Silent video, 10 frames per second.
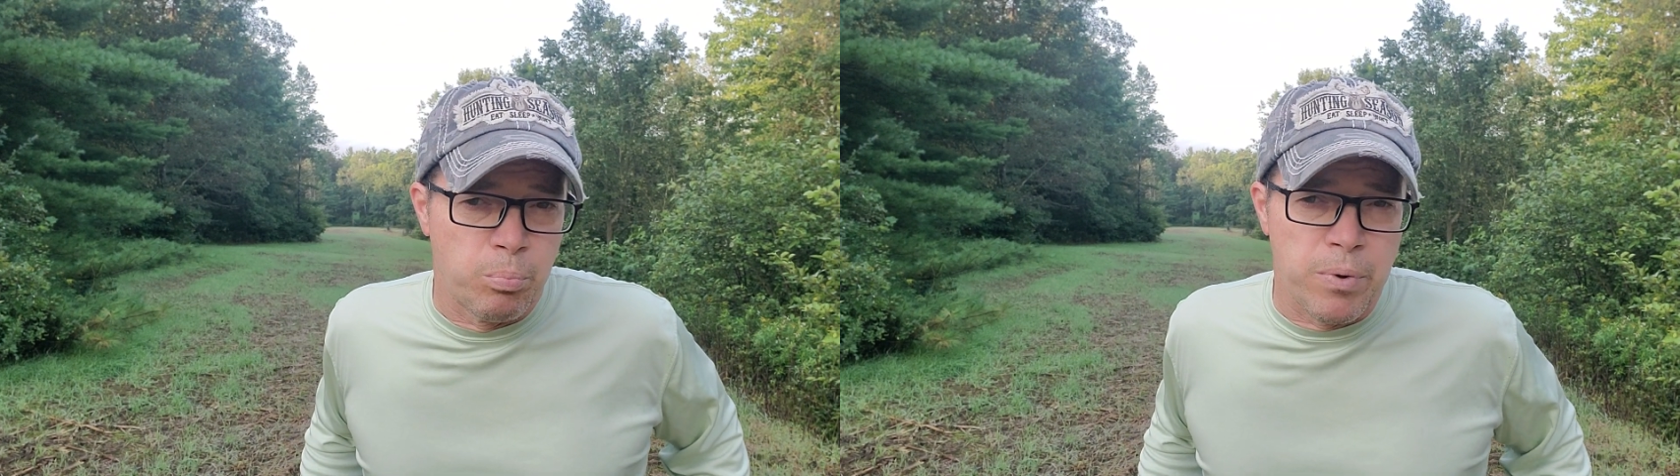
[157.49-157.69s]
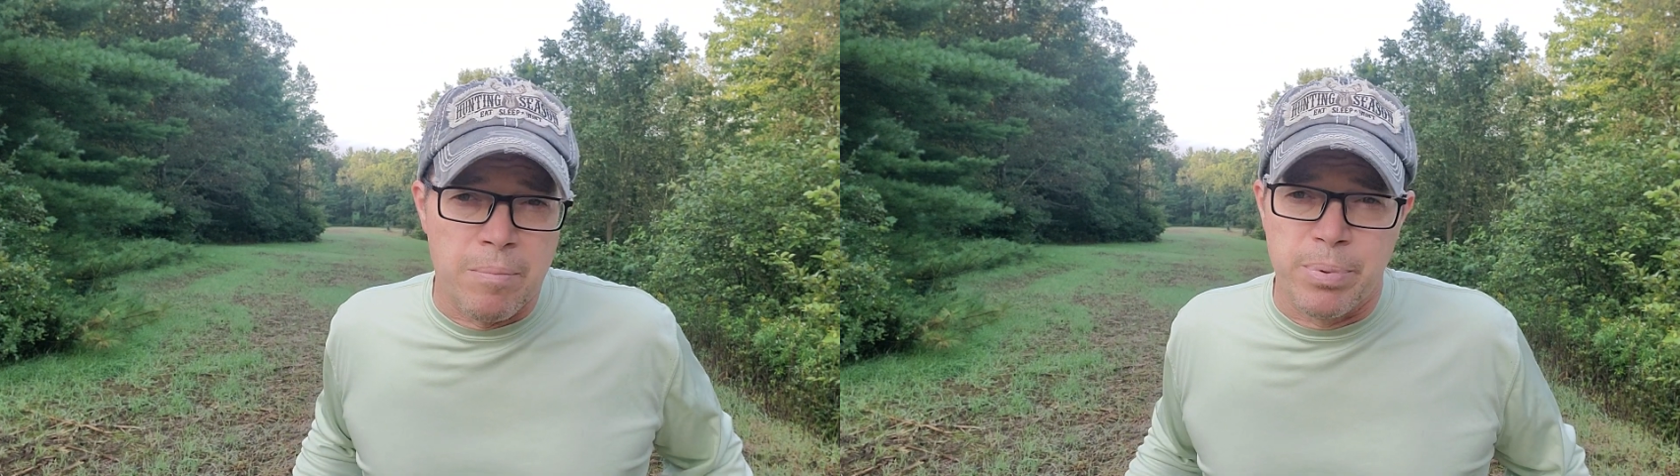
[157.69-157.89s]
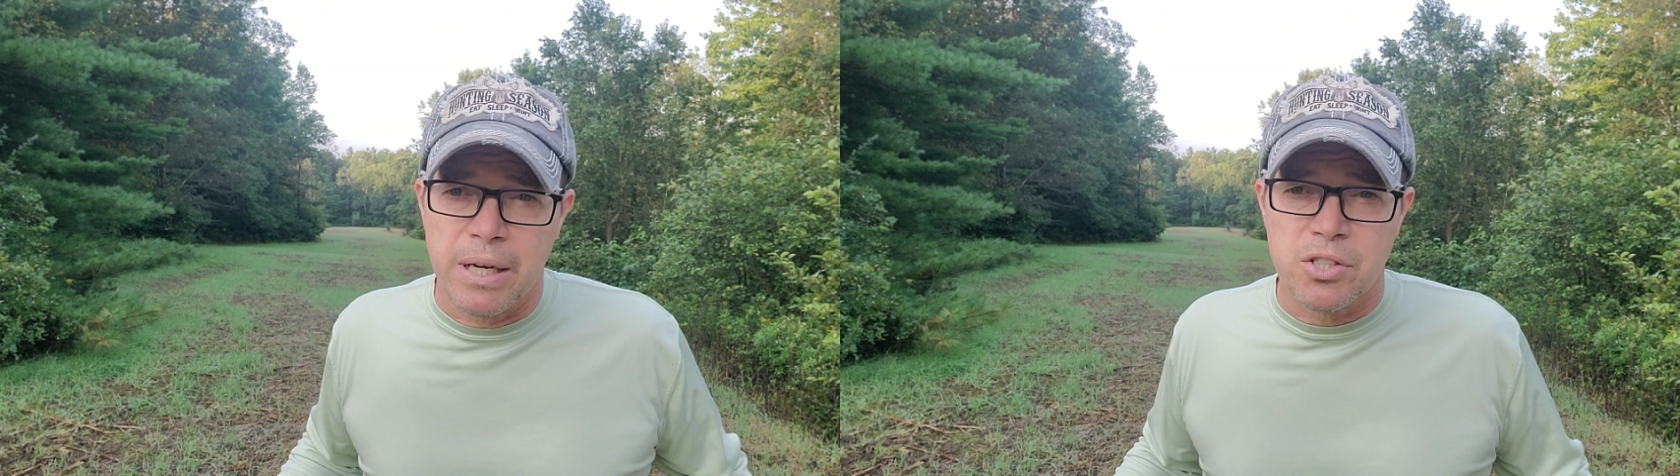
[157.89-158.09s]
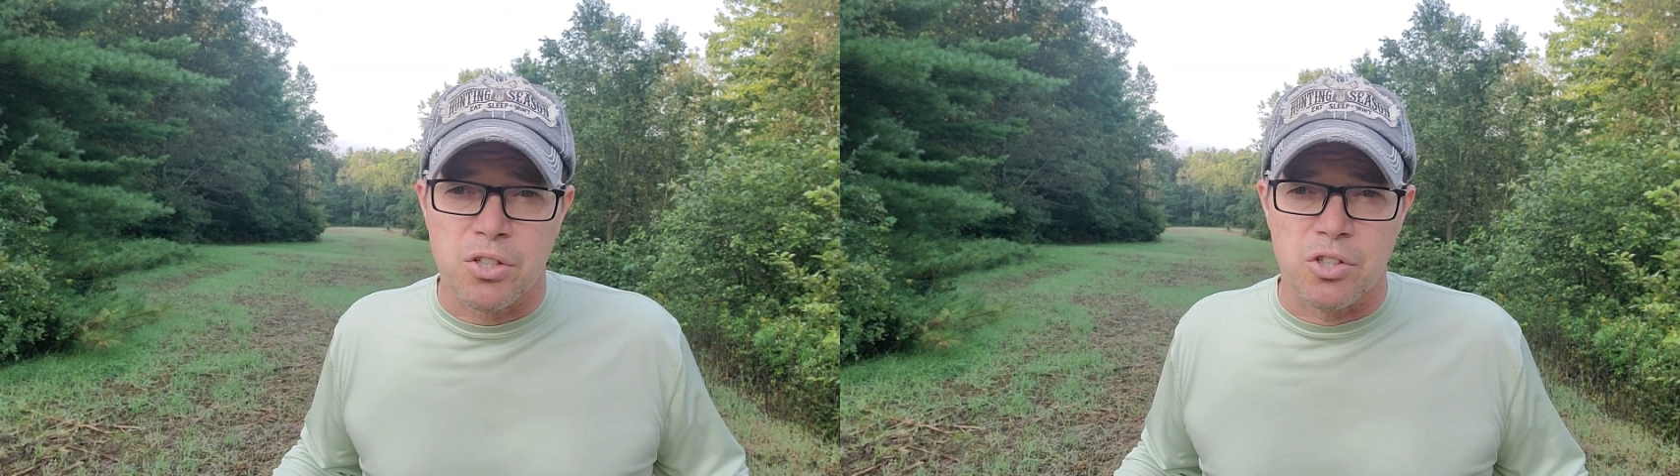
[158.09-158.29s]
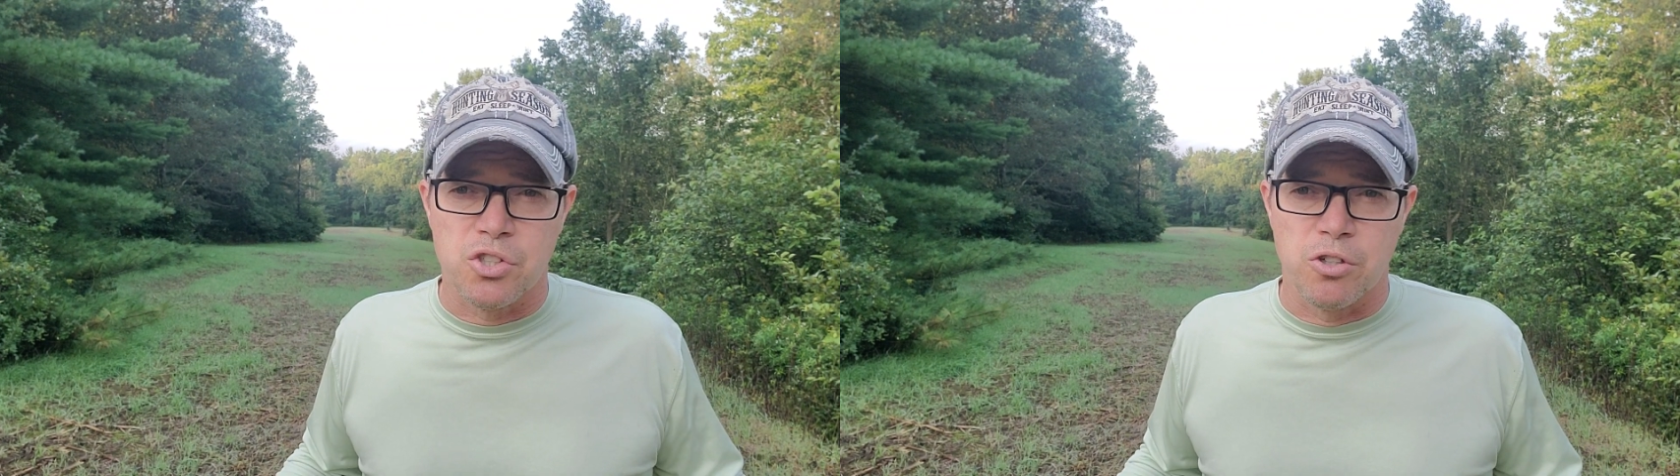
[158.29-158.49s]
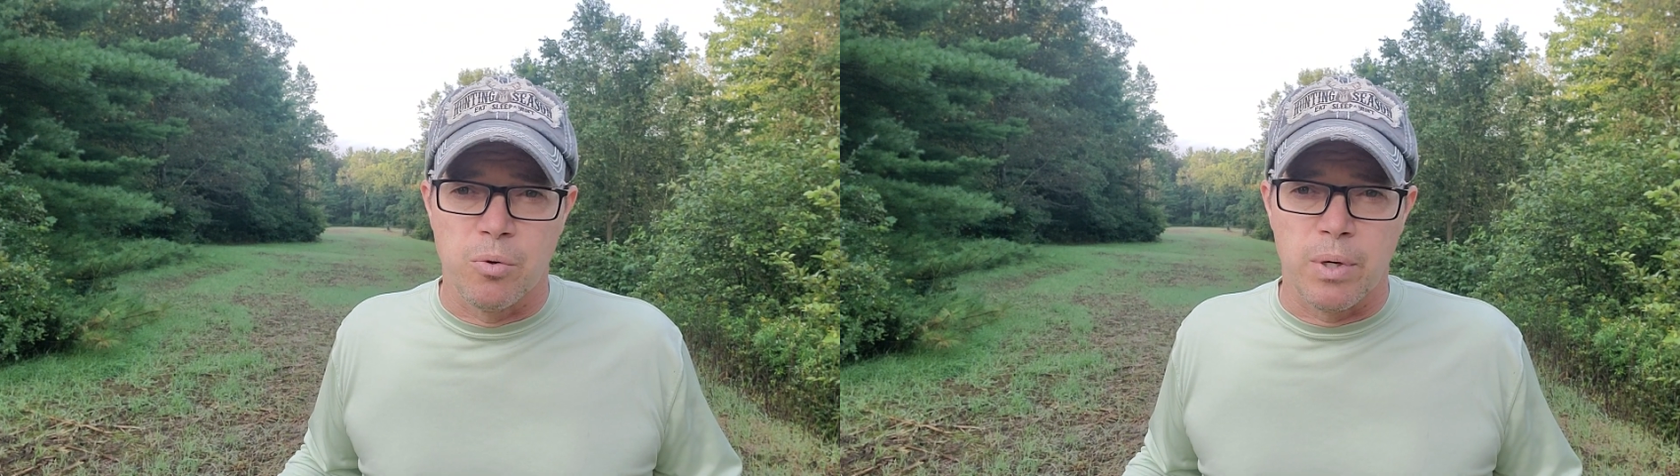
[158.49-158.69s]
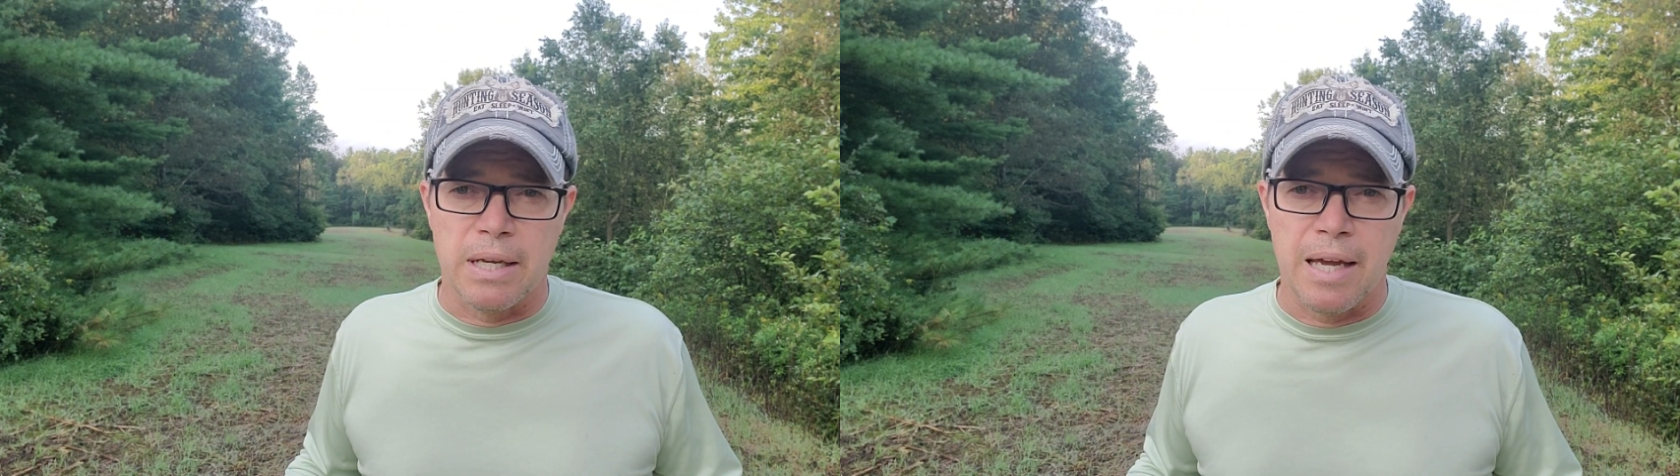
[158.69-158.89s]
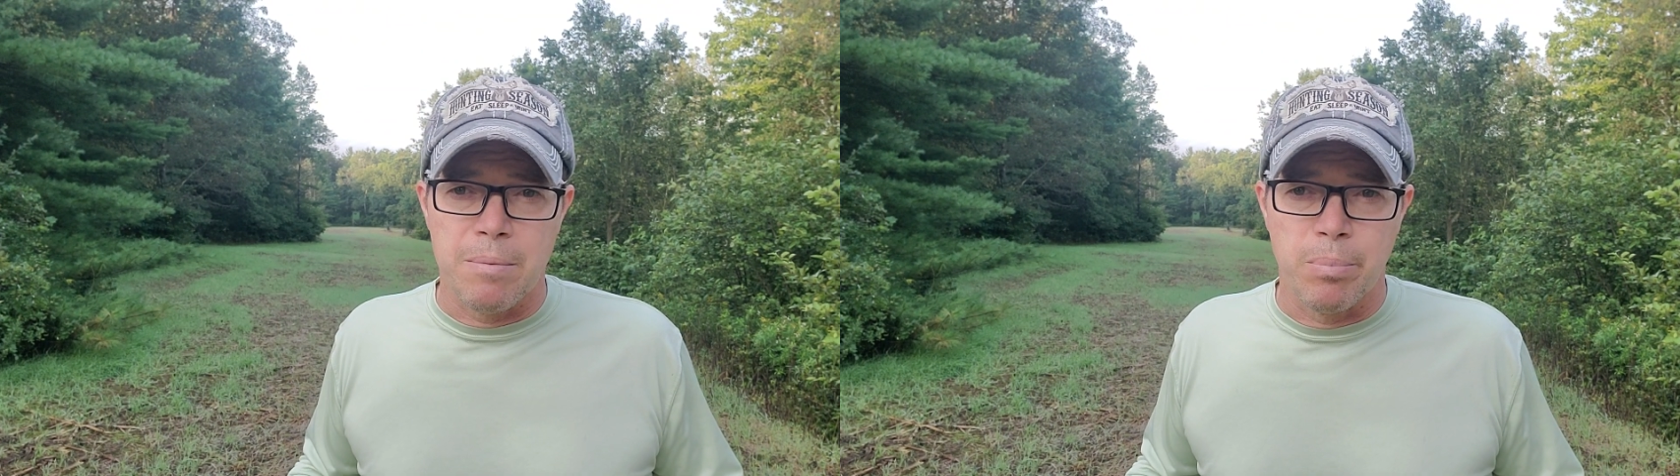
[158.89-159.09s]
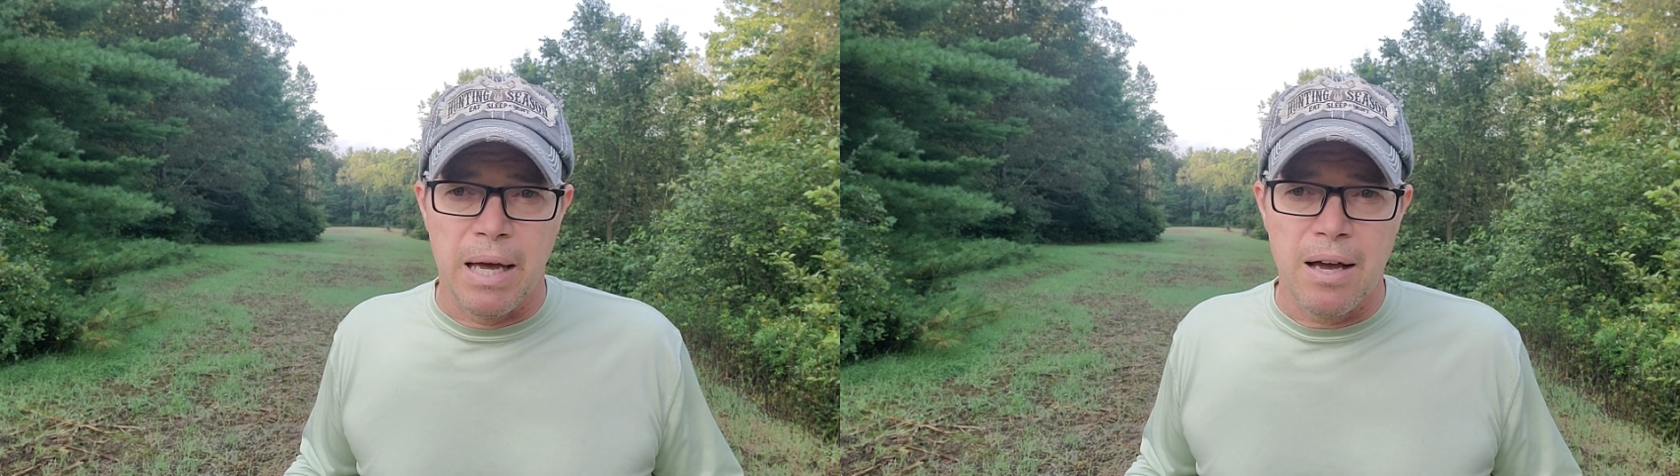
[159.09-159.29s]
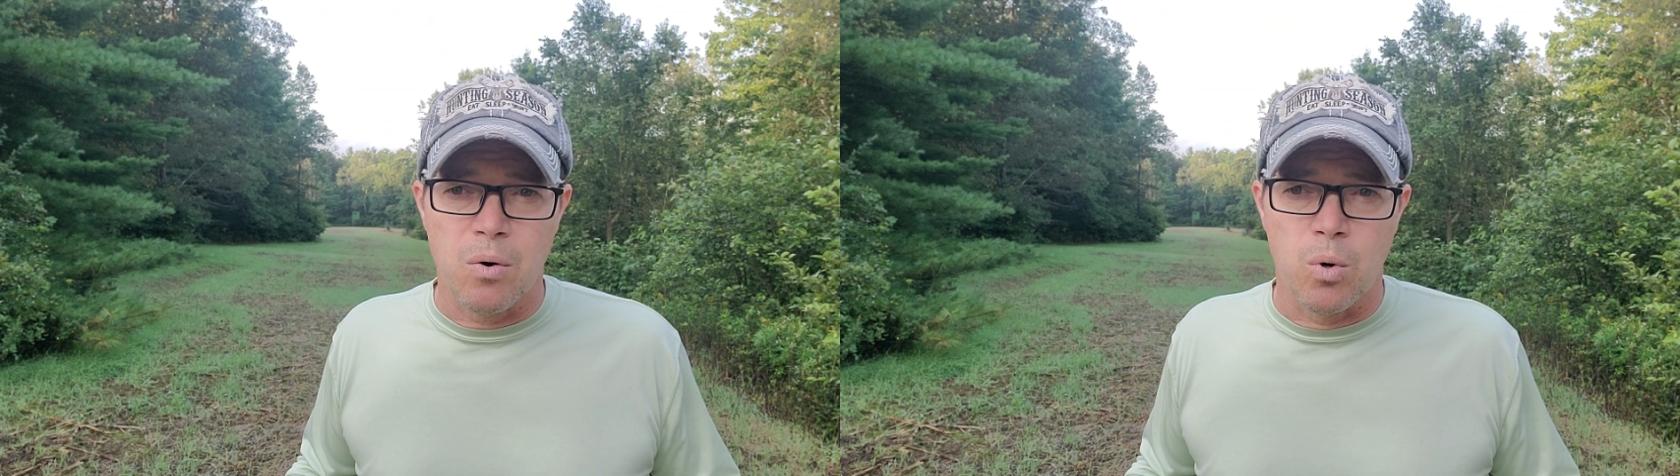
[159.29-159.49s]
my biggest concern when I came back